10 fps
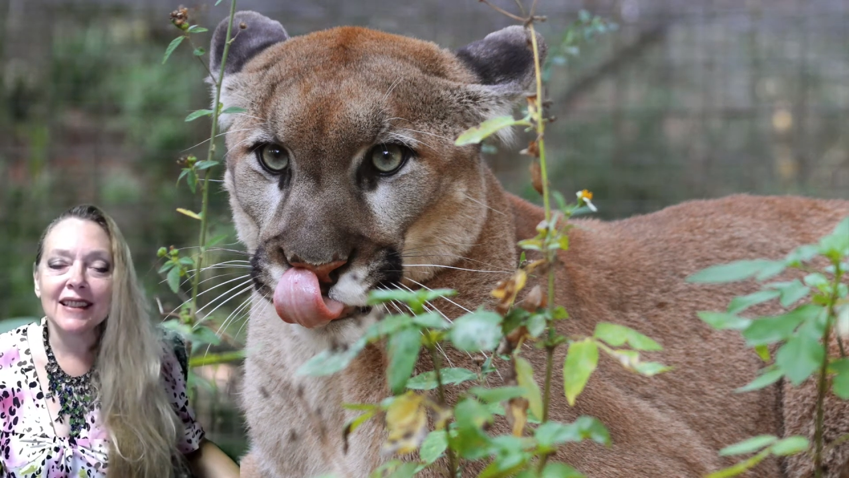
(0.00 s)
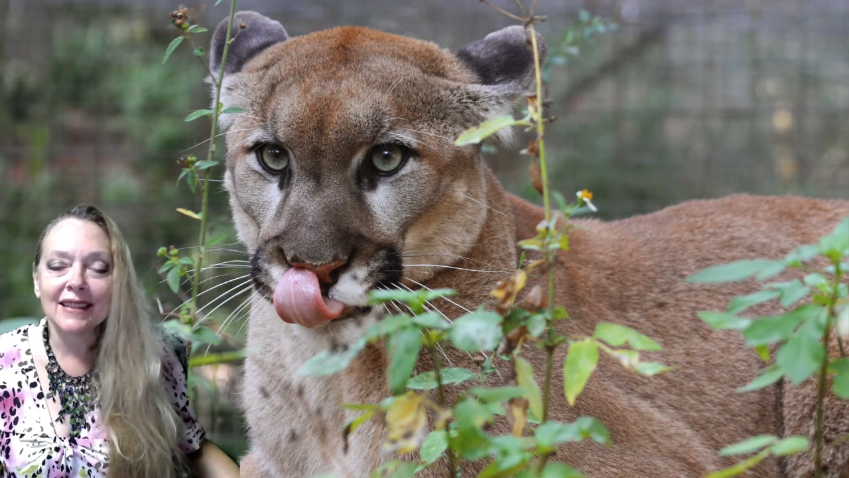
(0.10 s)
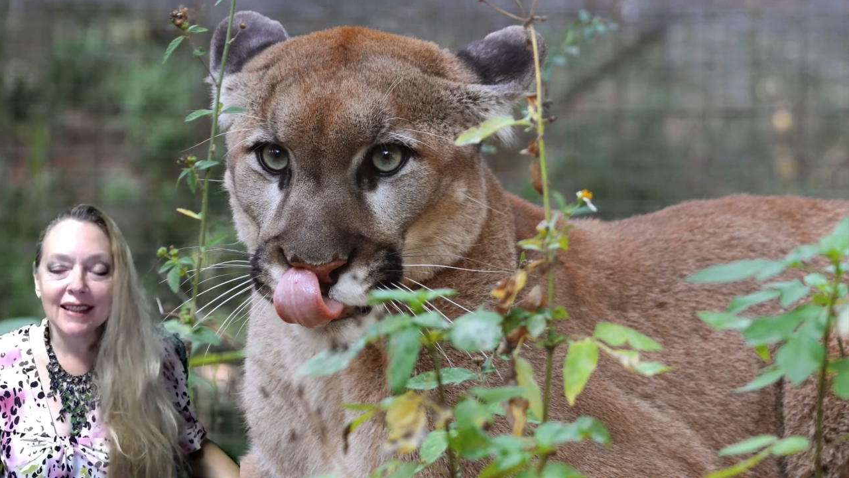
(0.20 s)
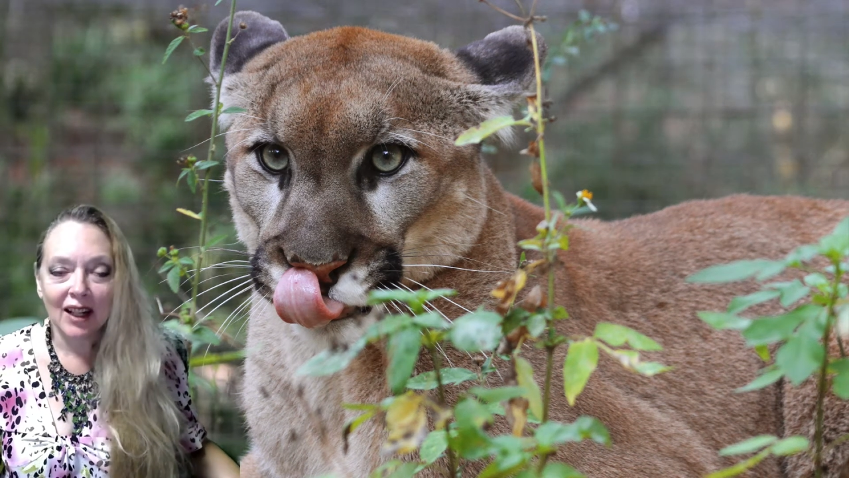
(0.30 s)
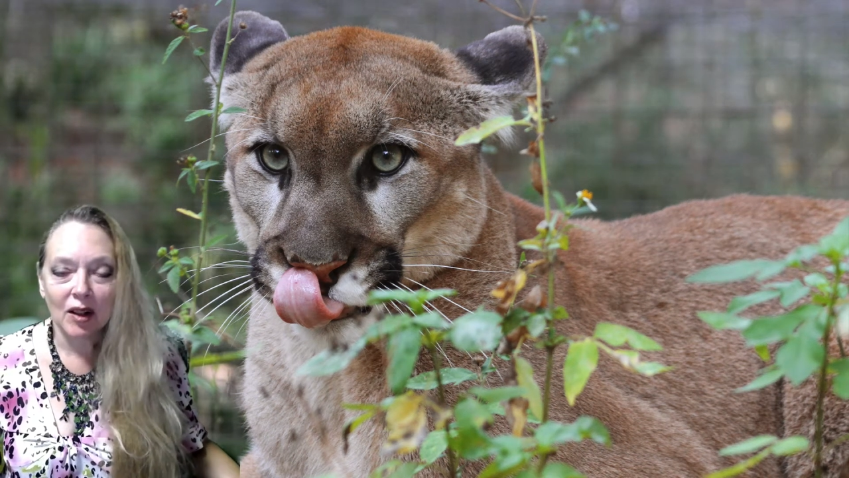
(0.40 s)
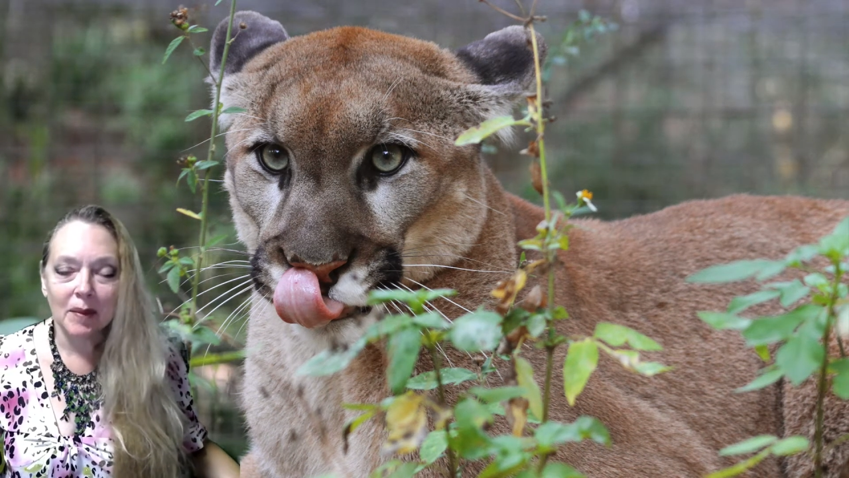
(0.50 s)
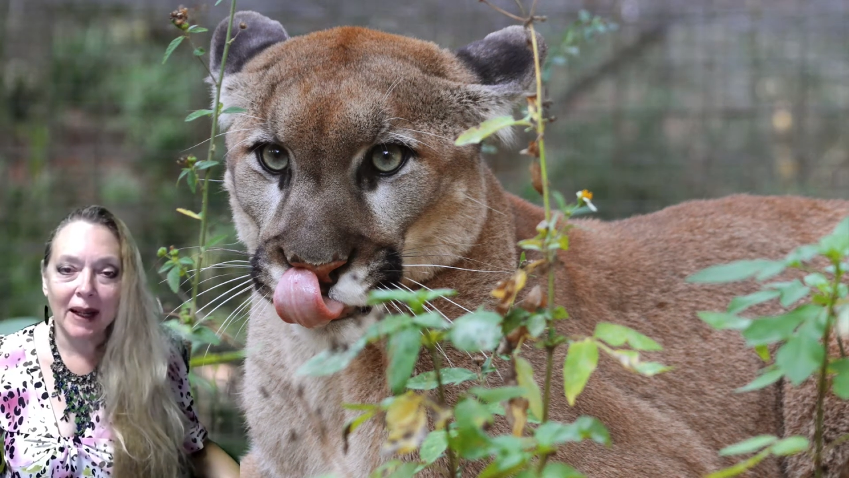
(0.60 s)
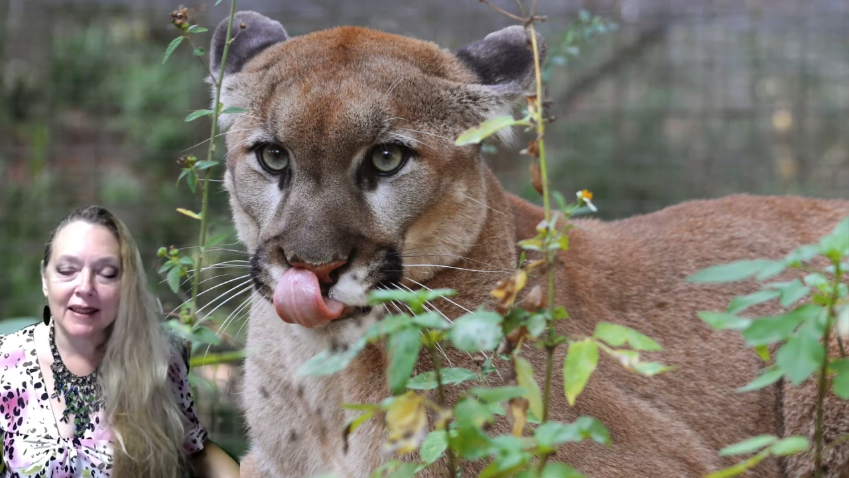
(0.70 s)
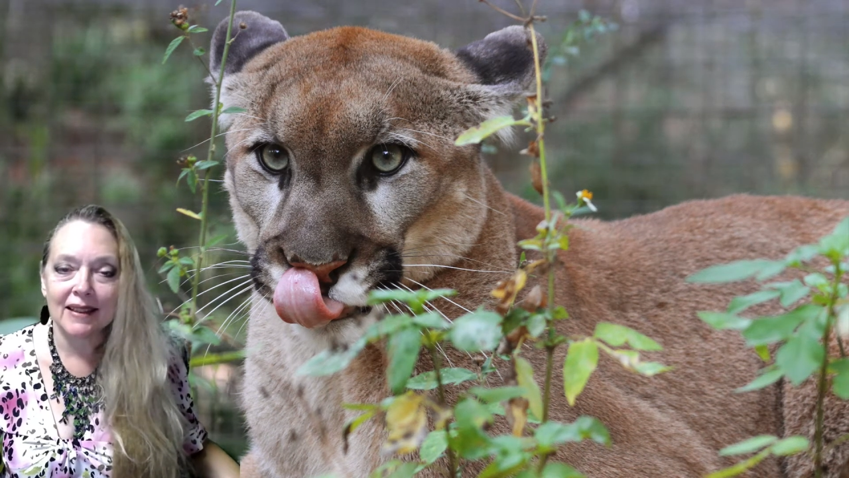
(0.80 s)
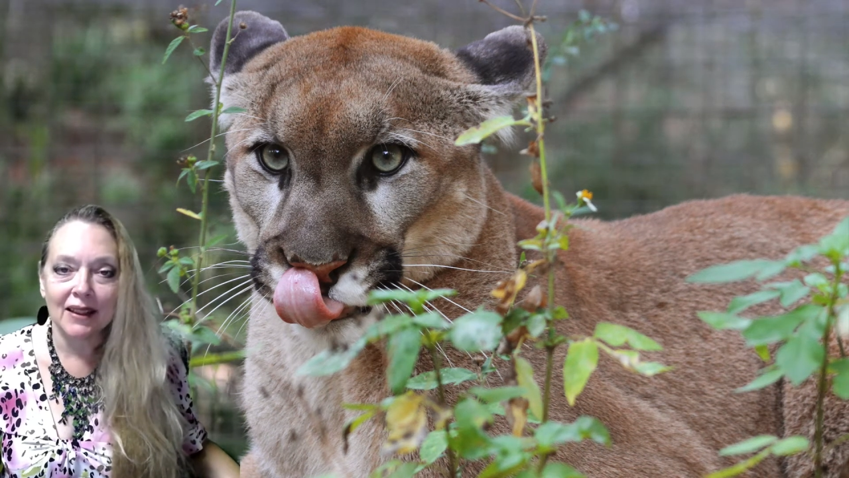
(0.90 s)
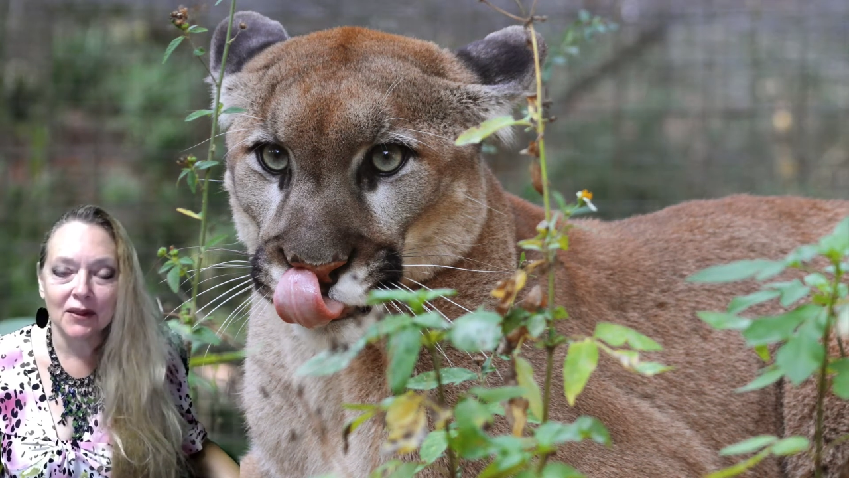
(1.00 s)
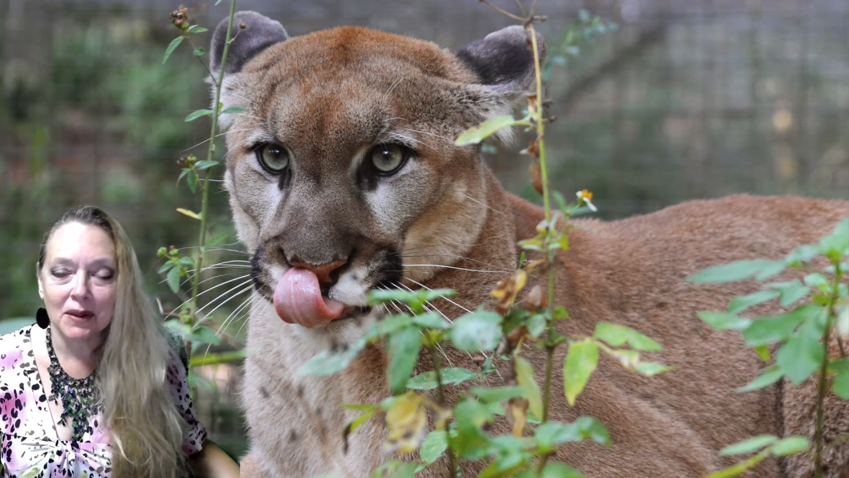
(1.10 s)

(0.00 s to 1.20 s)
It's Carole Baskin